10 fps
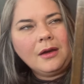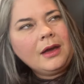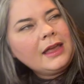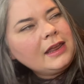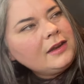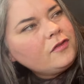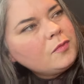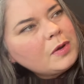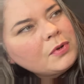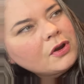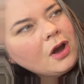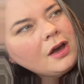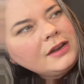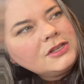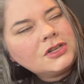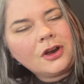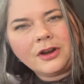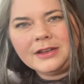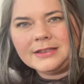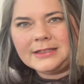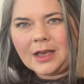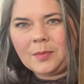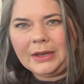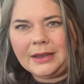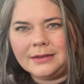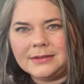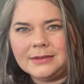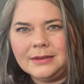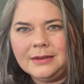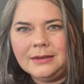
I can never remember, Cottage Garden Samplings.